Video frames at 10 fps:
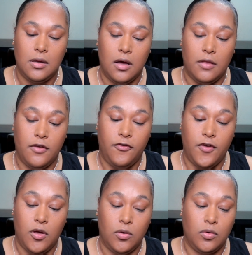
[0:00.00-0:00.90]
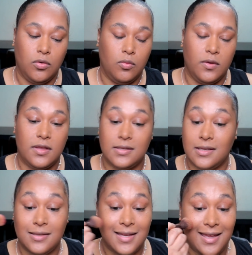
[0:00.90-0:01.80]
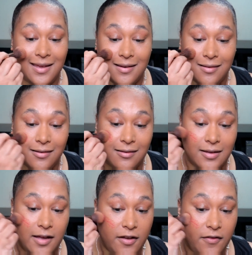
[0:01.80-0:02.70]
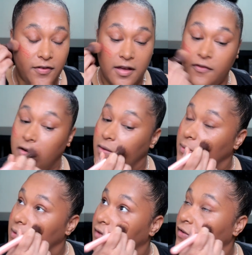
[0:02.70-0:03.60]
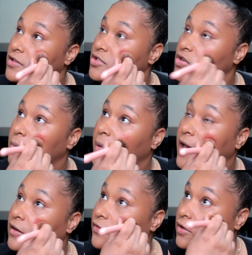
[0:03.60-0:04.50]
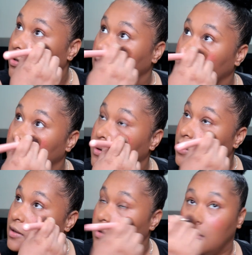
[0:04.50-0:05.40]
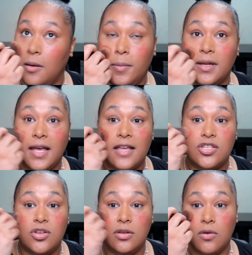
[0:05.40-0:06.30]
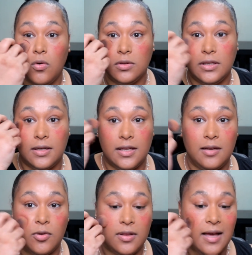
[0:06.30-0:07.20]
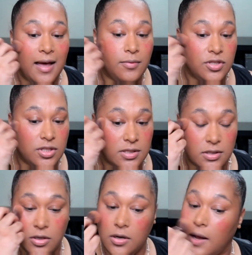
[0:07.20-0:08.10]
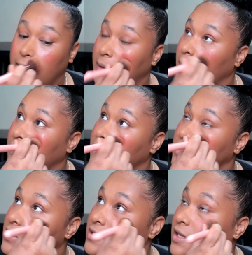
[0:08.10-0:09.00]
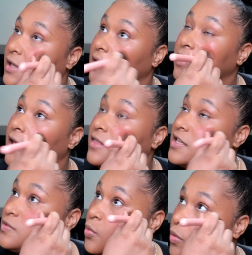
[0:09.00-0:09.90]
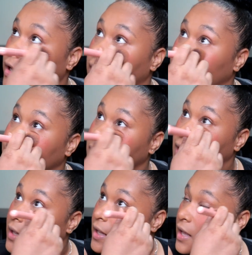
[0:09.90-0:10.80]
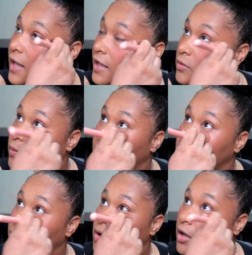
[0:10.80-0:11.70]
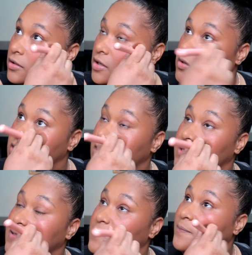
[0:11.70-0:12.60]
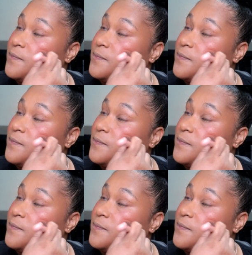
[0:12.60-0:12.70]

on the phone with this intake girl. I felt so bad for her, but like, I just couldn't hold it in anymore. Like, I was just crying, because it's like, at this point, I had read the prognosis.